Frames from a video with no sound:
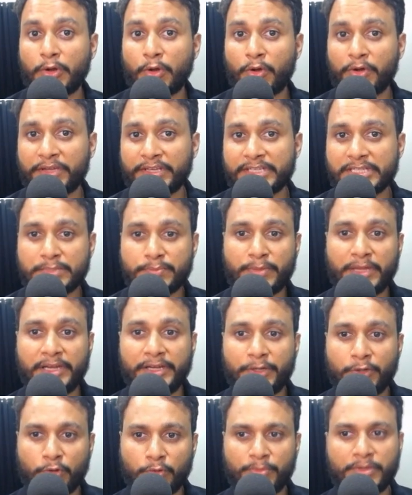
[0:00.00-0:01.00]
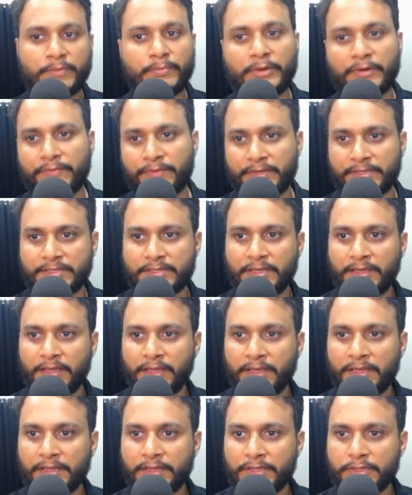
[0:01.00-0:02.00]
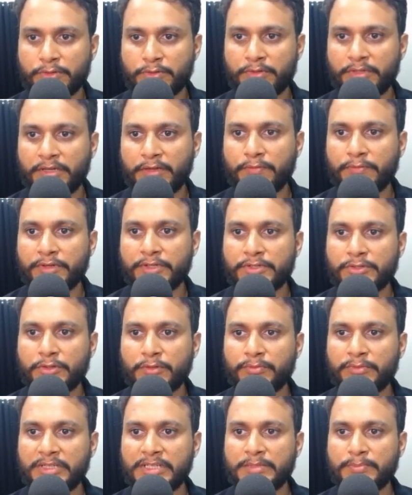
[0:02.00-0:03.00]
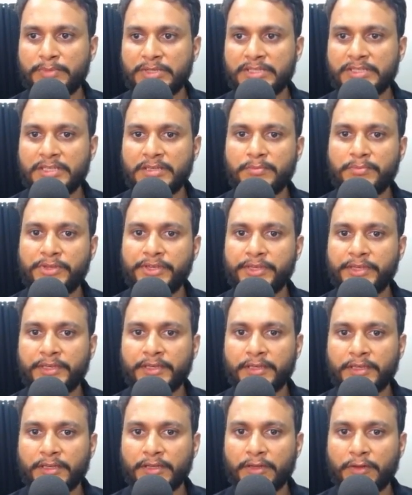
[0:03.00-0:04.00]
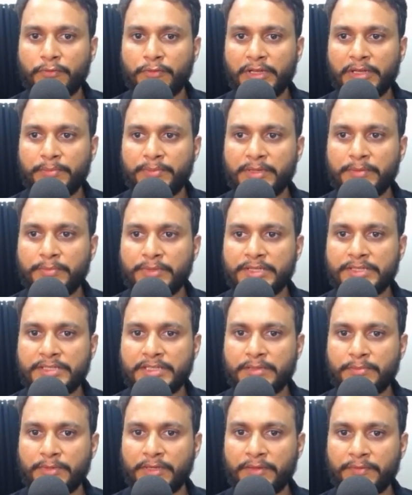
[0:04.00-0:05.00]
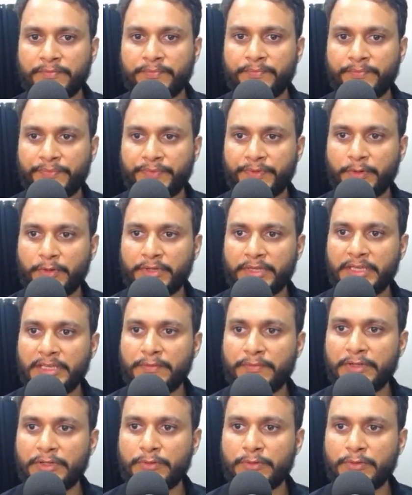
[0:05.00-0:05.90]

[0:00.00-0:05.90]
longest palindromic prefix. So the reverse of this BCB will be BCB. Okay. If